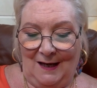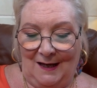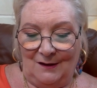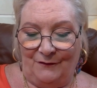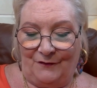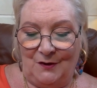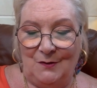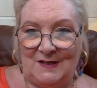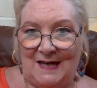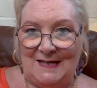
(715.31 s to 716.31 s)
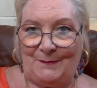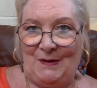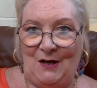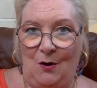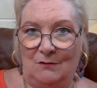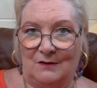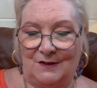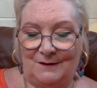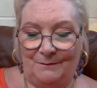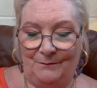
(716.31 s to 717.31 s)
and the few days beyond.